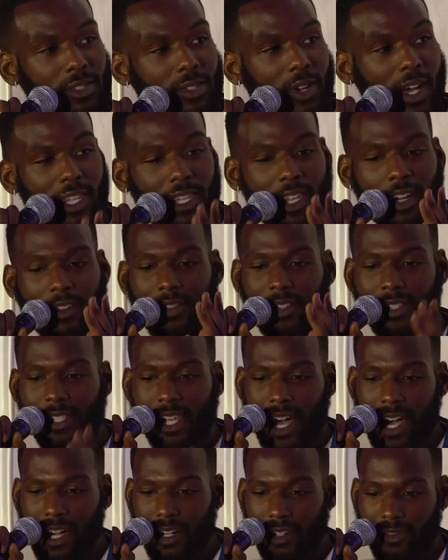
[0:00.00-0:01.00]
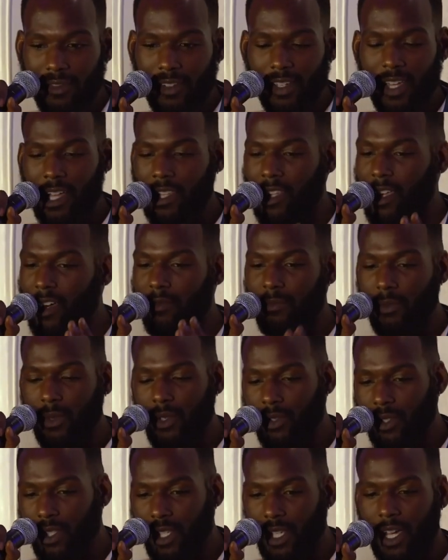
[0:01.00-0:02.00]
So I love photography. I love
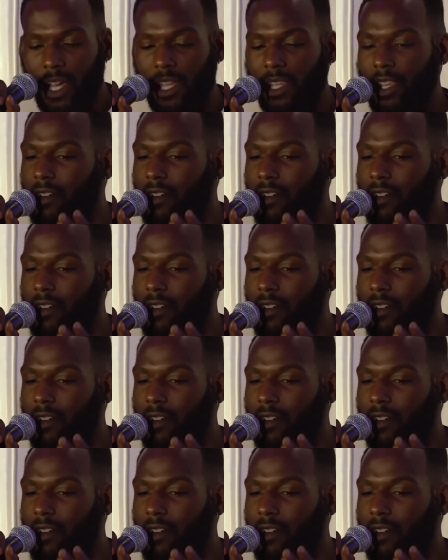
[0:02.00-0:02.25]
music.